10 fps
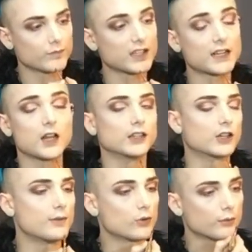but like a
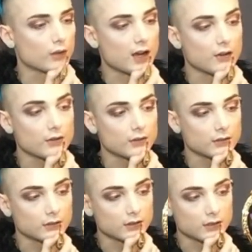little bit more brown,
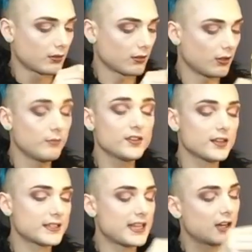almost
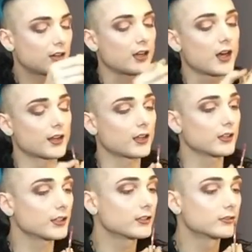like a terracotta
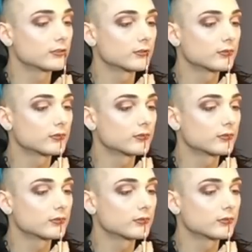color.